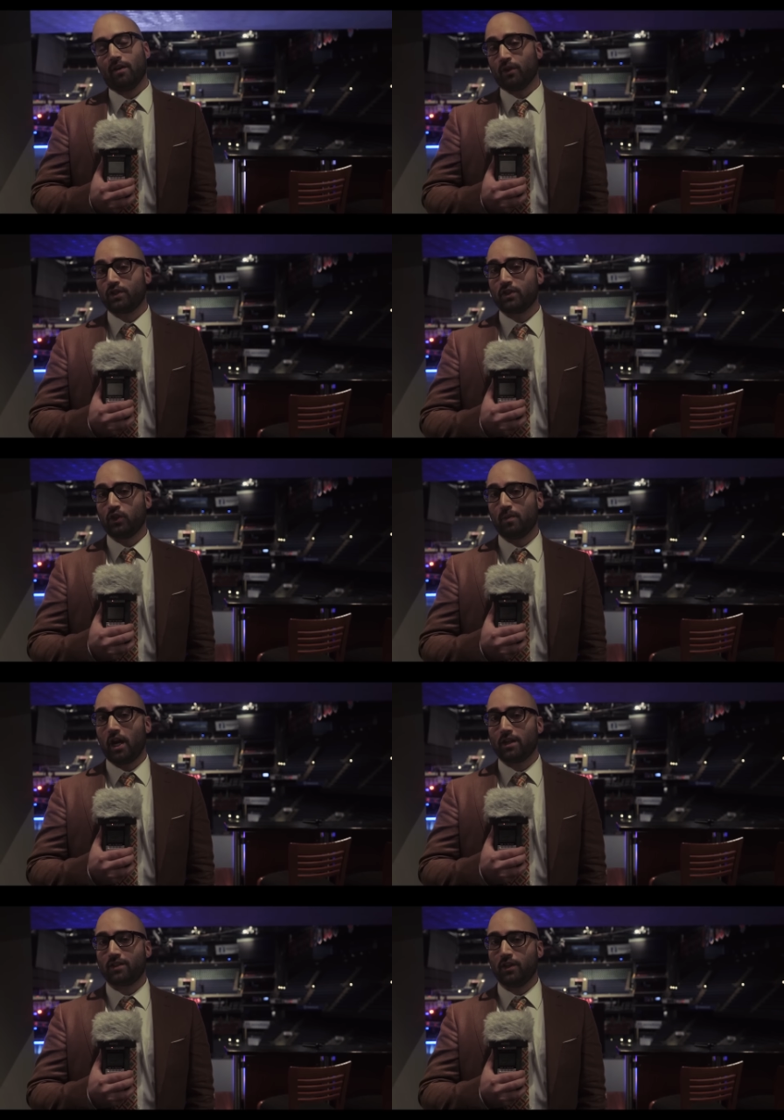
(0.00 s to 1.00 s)
versus
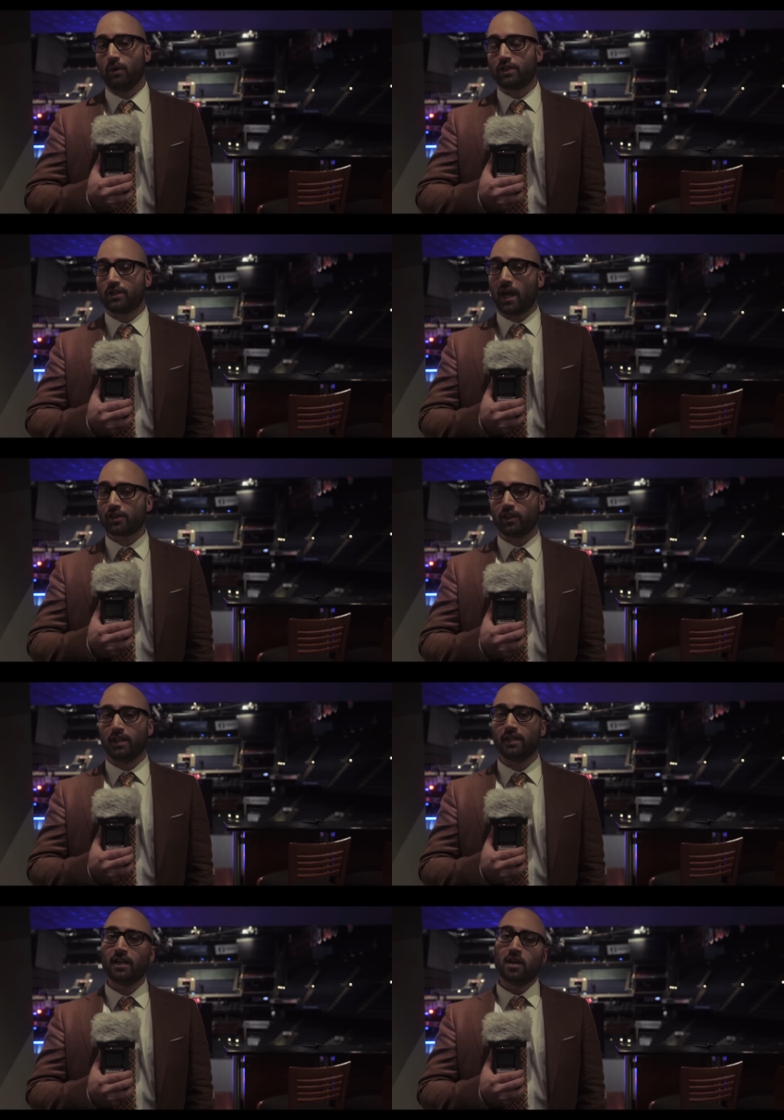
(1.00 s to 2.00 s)
Luminosity, which is
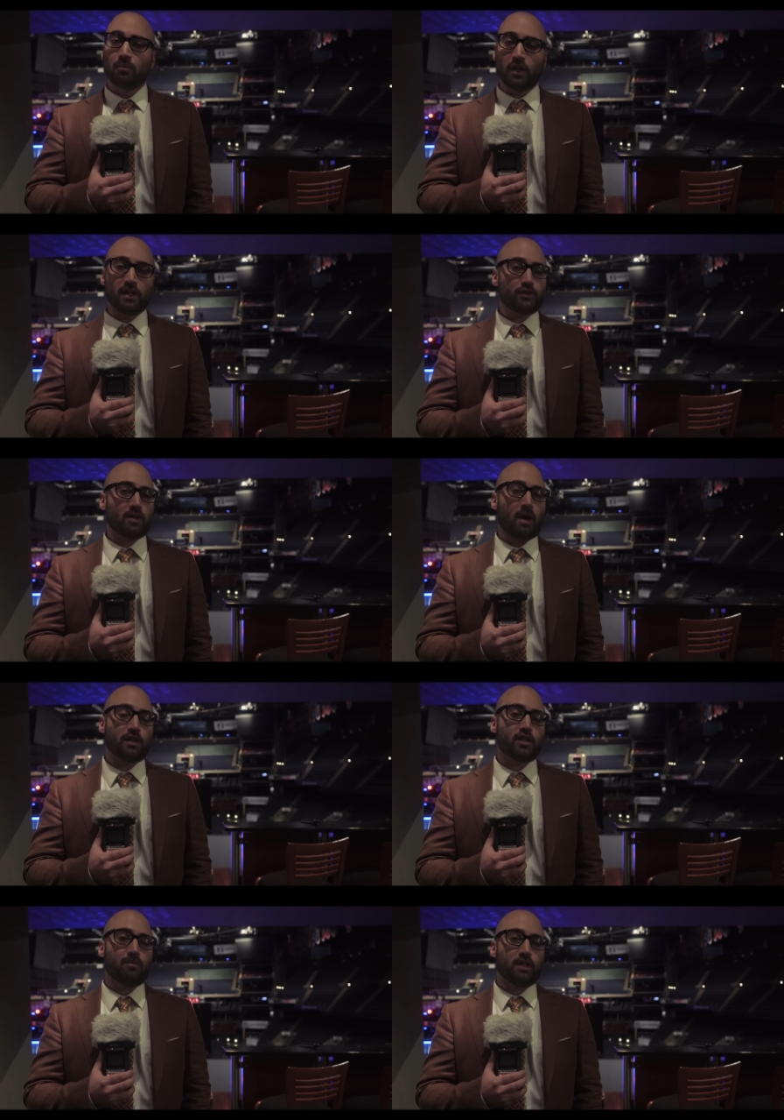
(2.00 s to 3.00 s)
actually a pretty interesting
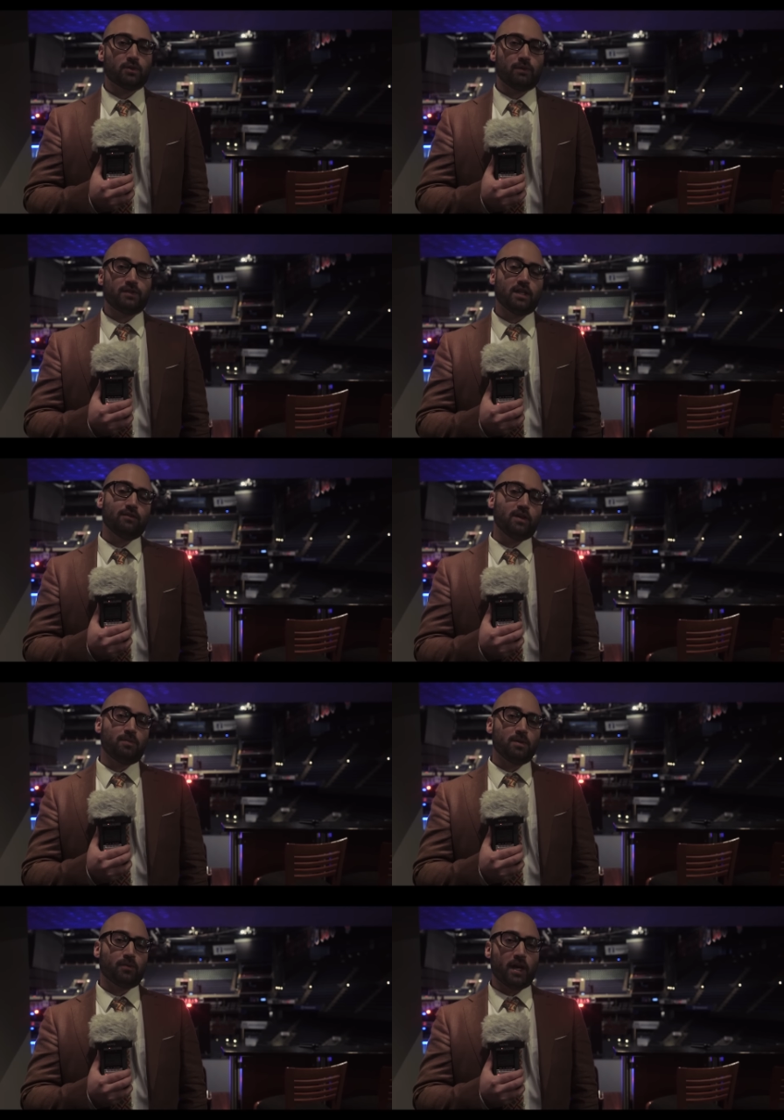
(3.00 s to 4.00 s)
matchup because we've seen
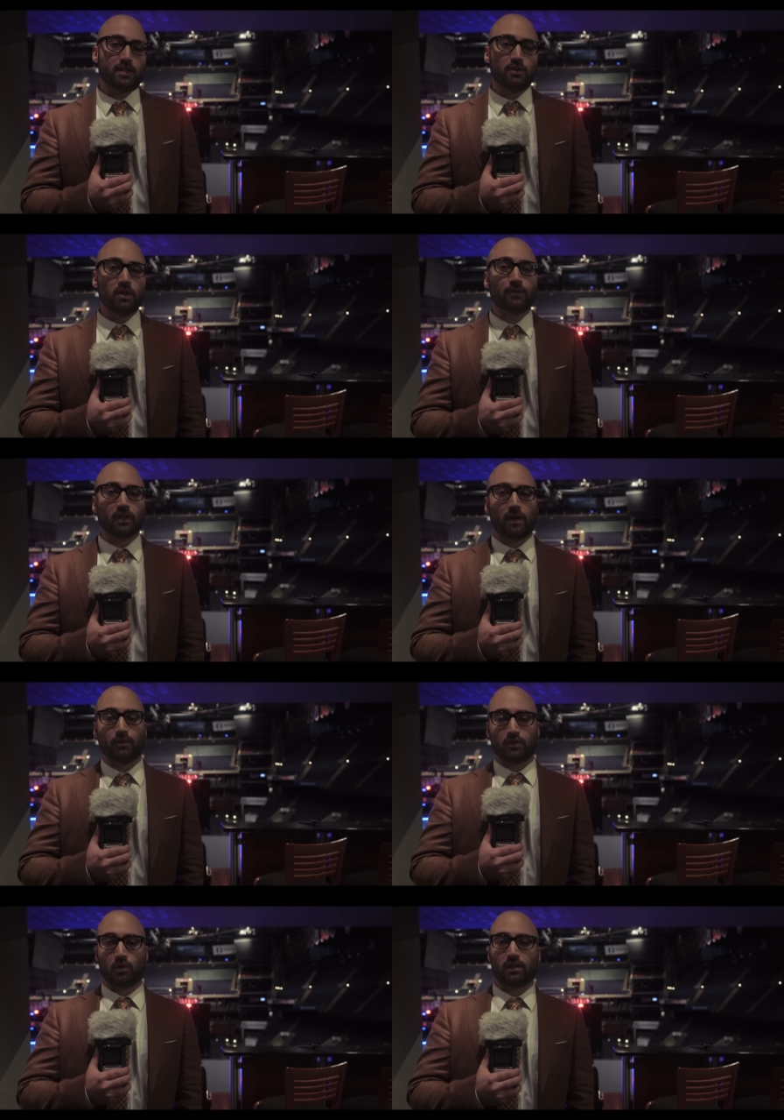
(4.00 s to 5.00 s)
VP play at two different
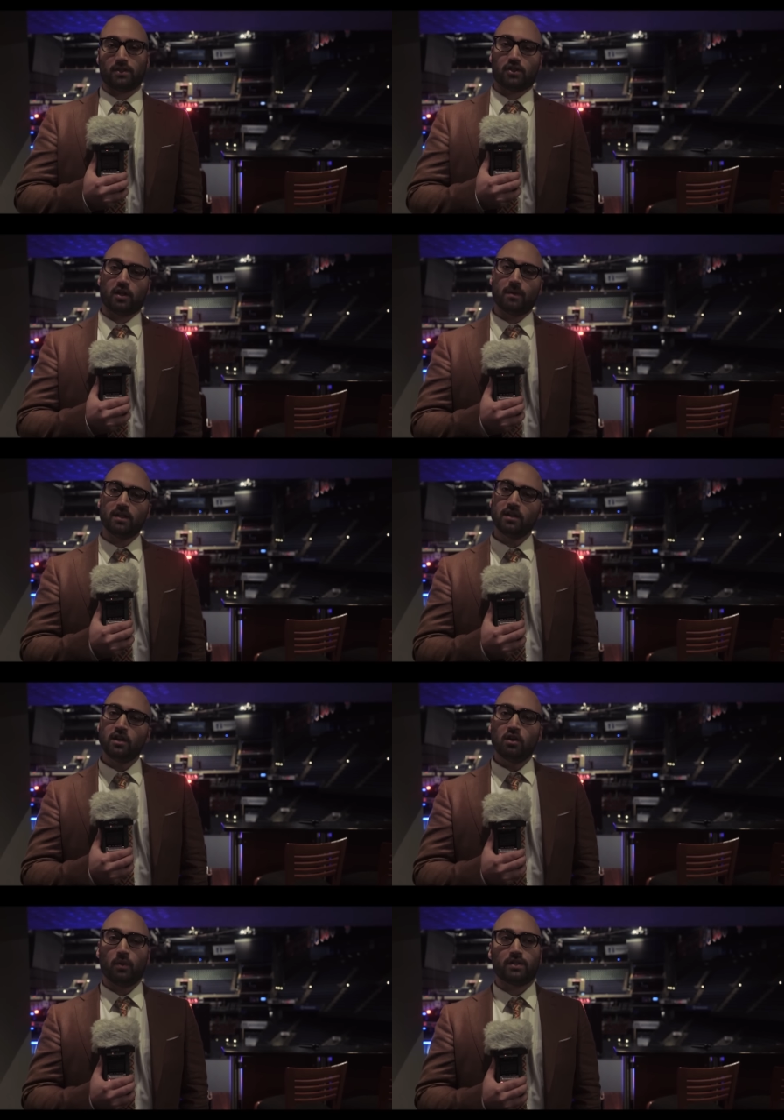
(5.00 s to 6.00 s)
levels throughout this tournament.
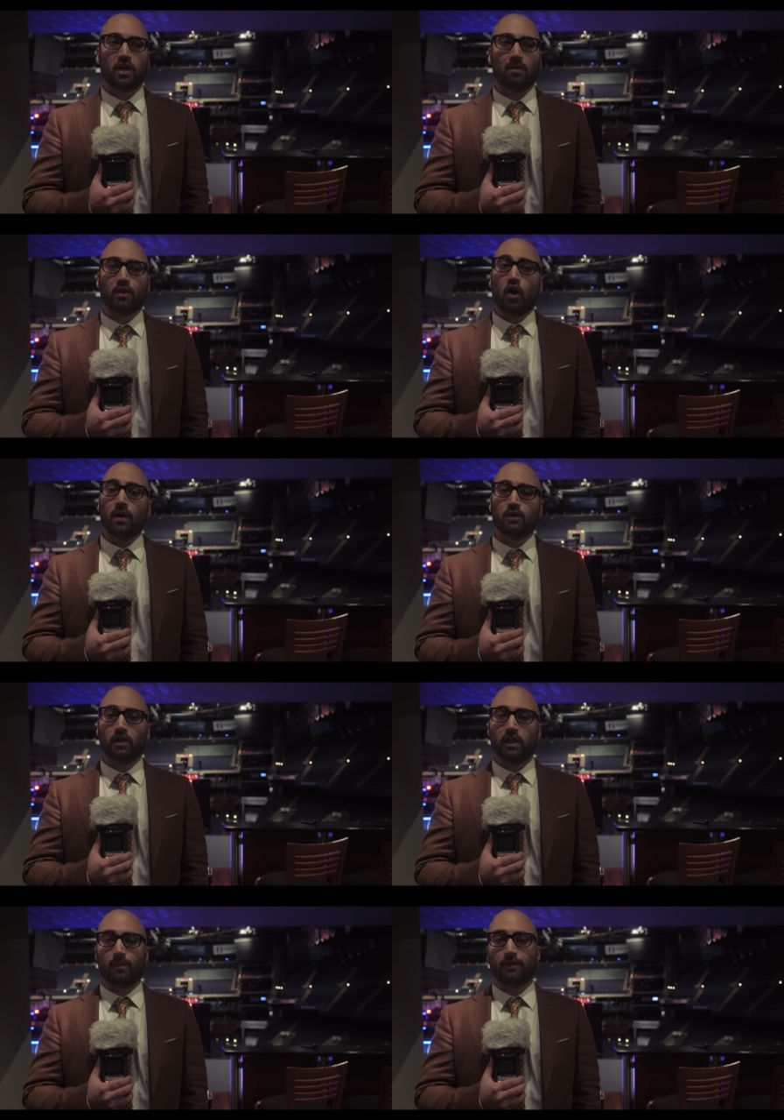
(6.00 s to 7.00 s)
We saw him go into a little